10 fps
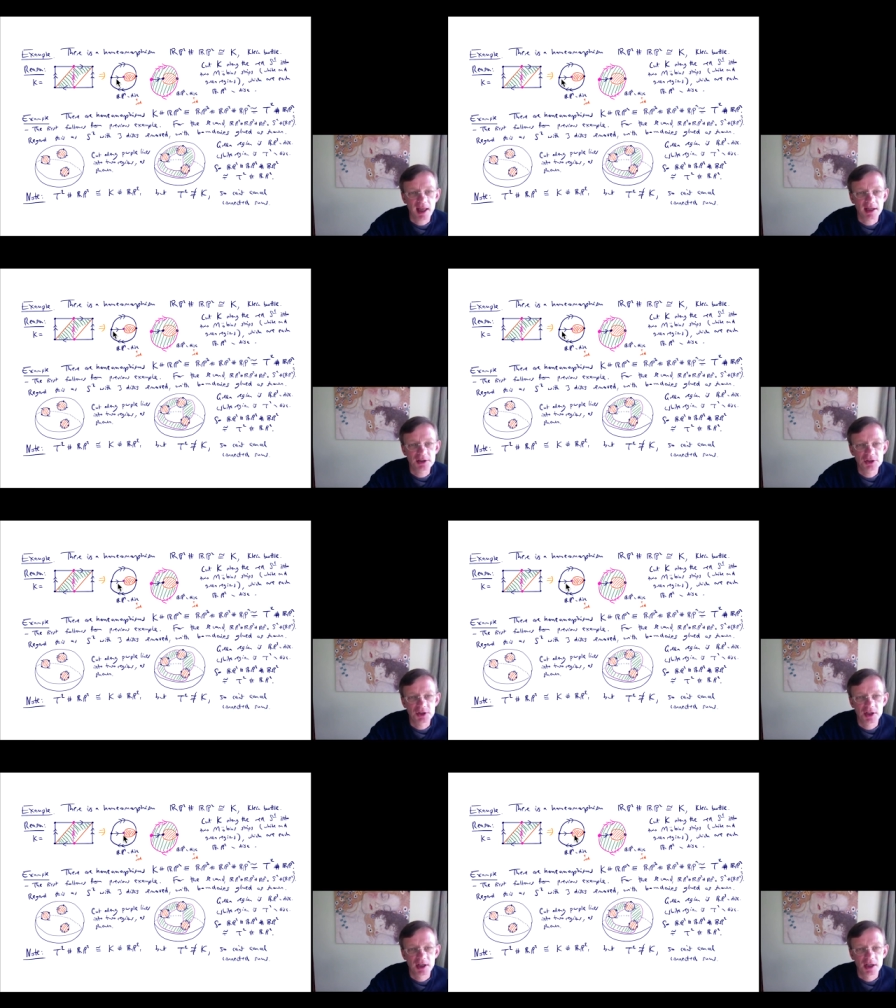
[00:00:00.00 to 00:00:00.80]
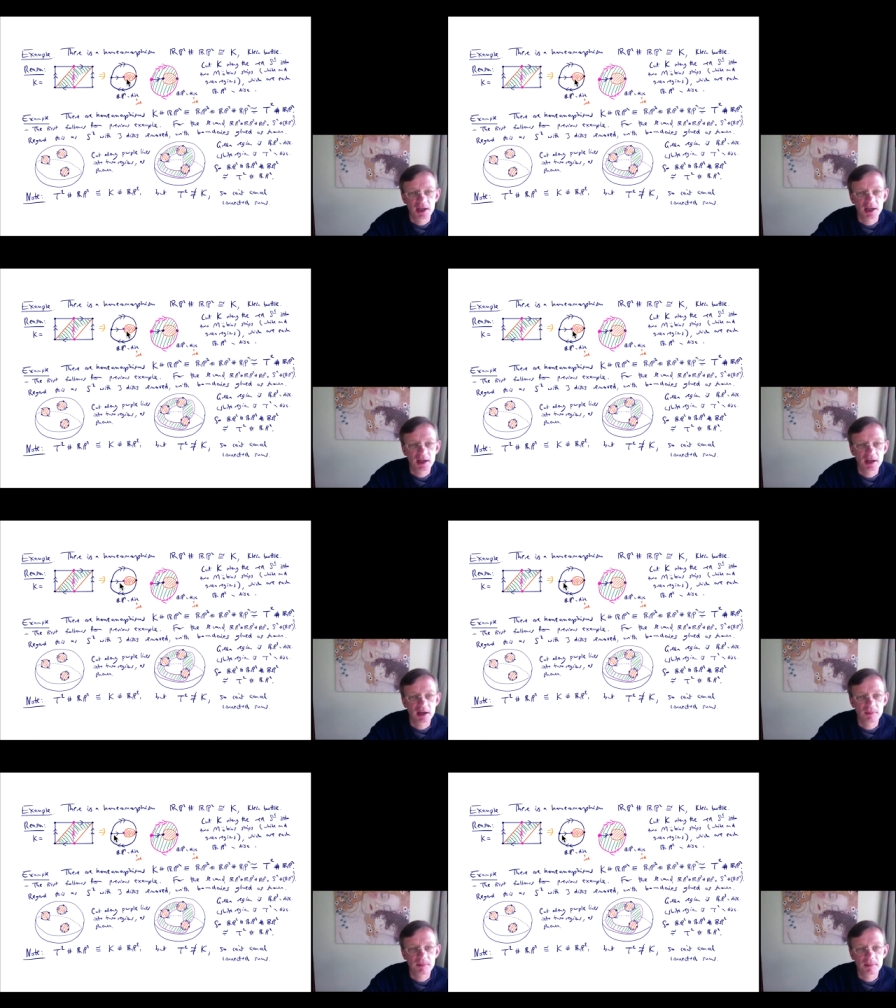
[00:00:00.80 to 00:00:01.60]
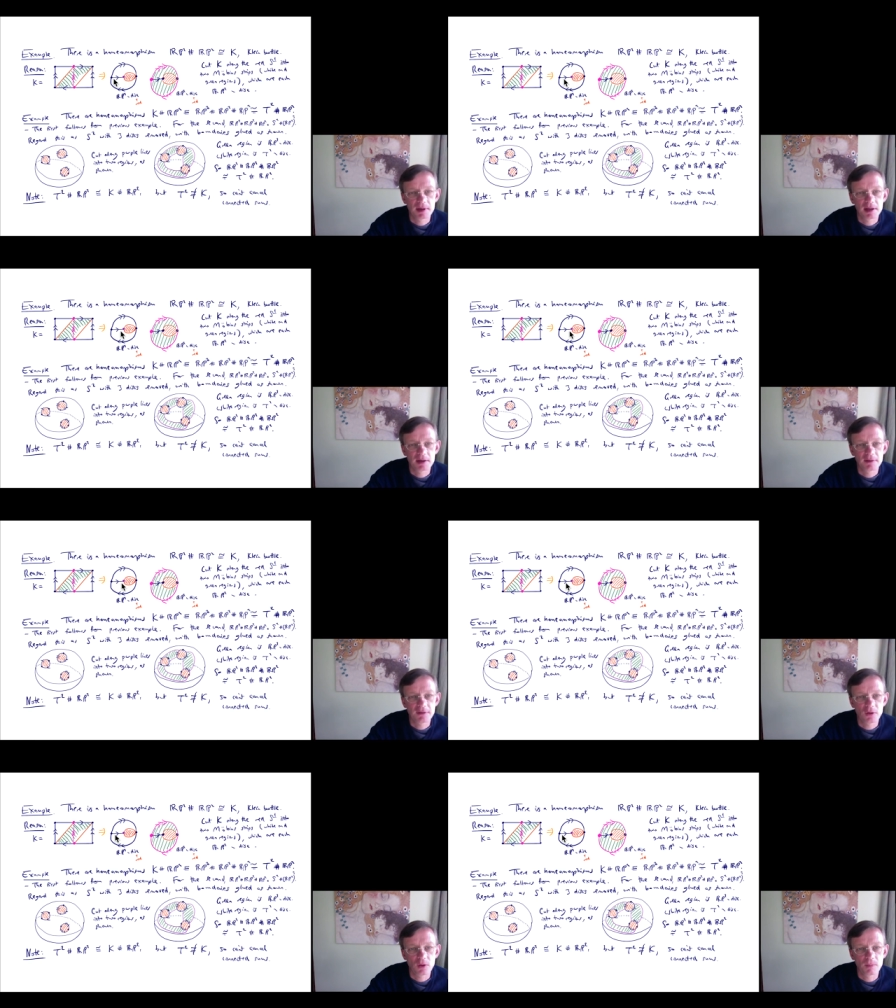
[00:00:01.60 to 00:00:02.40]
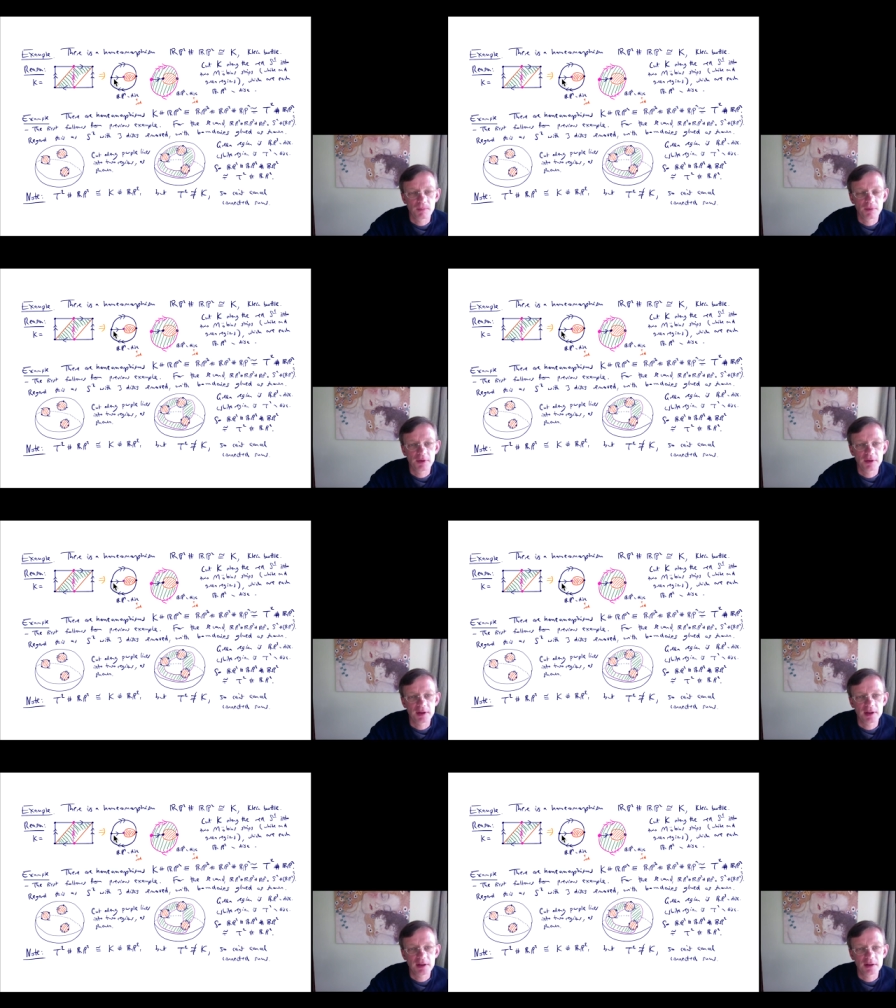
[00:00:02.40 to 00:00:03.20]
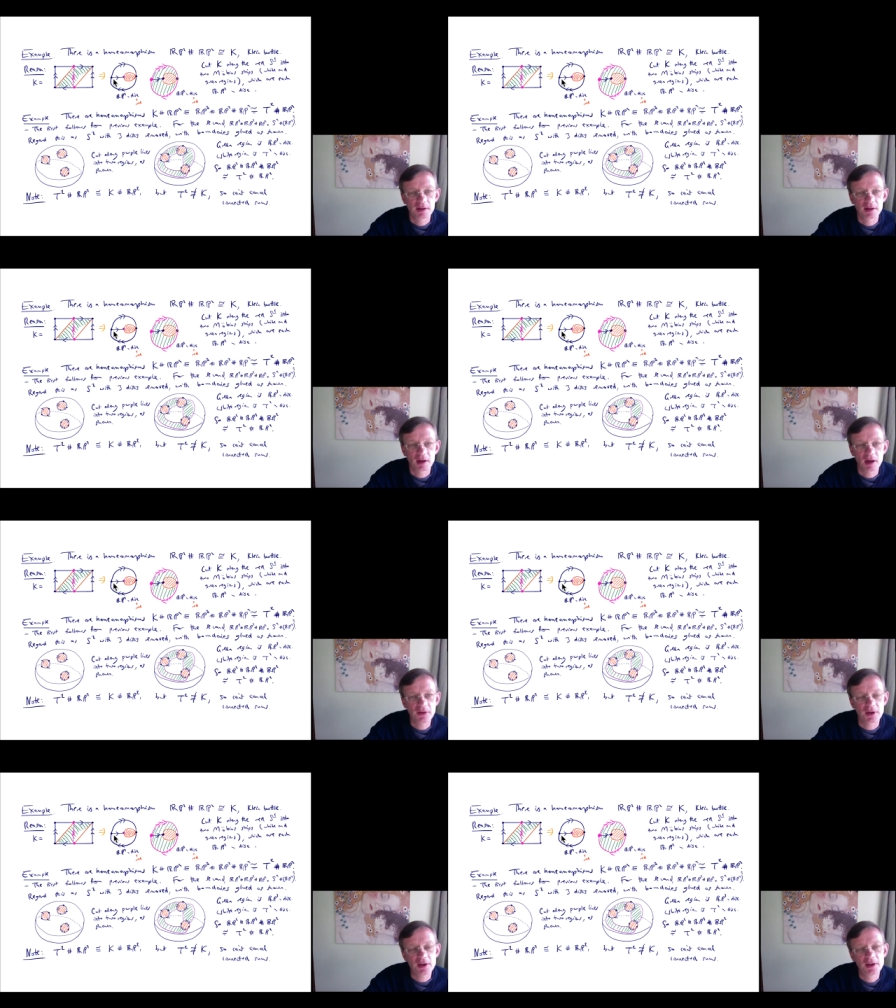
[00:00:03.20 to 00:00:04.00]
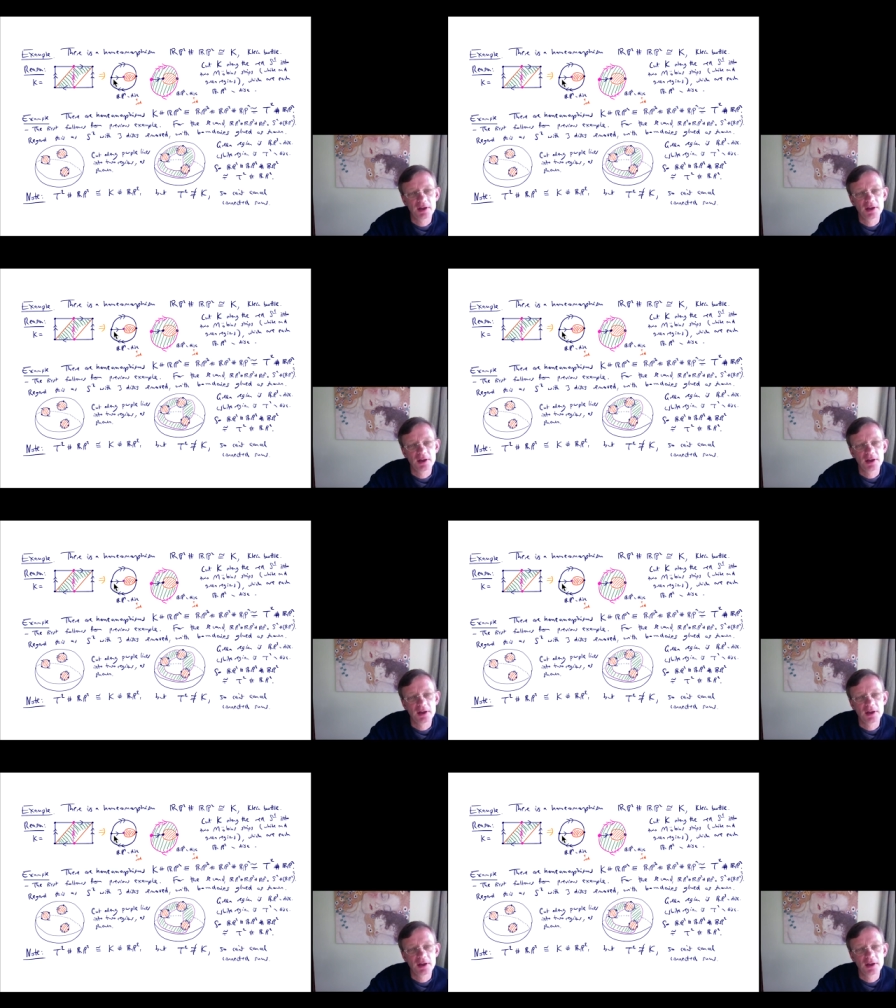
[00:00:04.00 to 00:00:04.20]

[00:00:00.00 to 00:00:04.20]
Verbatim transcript: edge um, from the other